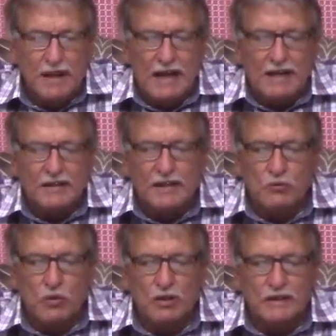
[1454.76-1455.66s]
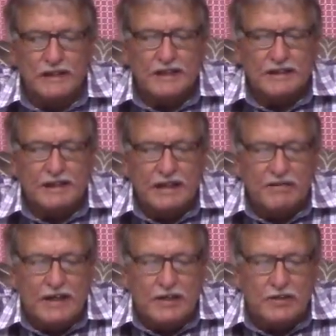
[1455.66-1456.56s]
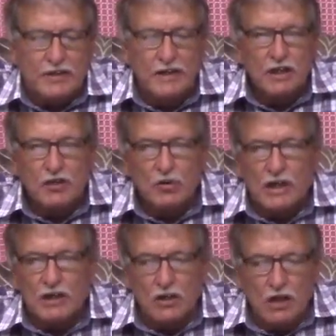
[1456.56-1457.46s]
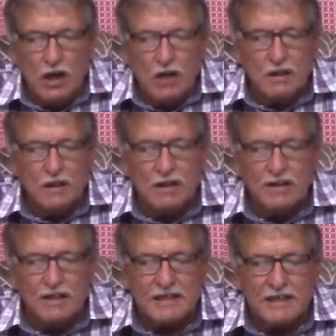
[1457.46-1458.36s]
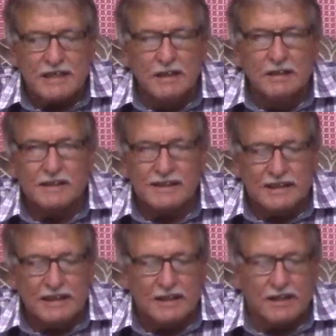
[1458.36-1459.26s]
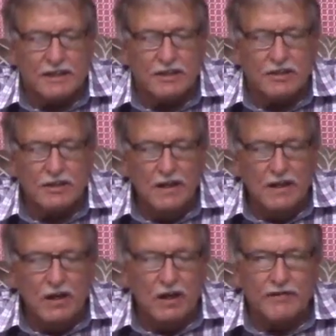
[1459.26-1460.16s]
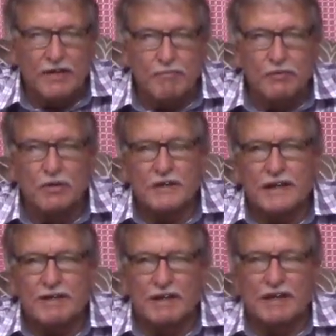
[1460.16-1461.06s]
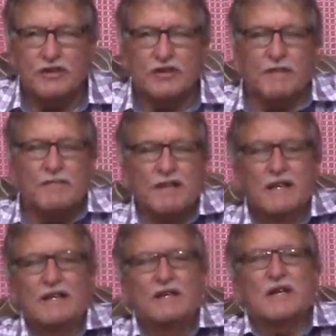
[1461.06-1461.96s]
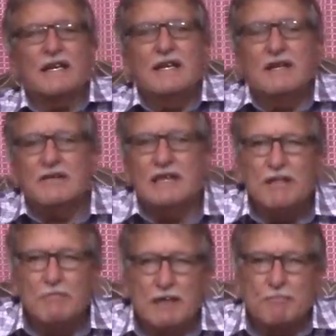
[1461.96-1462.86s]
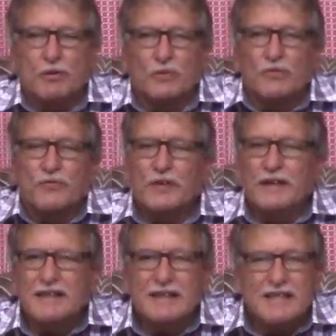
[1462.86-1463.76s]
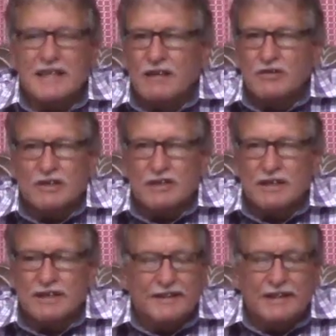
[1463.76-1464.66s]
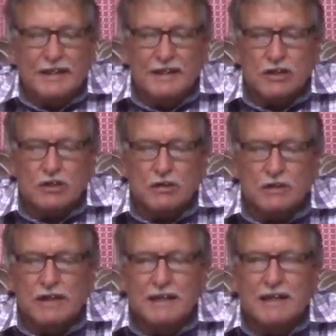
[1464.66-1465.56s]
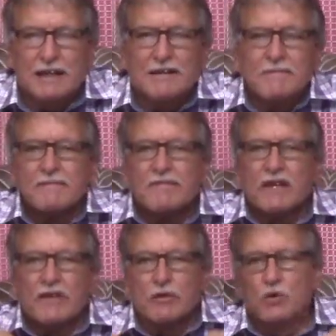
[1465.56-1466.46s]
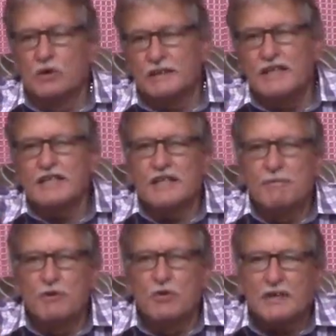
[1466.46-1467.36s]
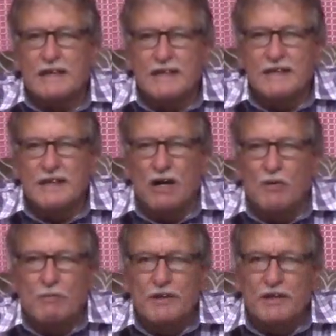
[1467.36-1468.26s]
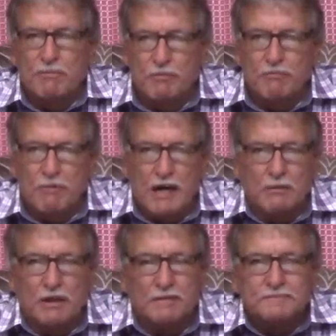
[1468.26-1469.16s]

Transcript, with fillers: and the world history events to unlock the sealed secrets of the book Revelation. You can now say, but Prof, uh, it sounds ridiculous to think that the world history books can open the Bible.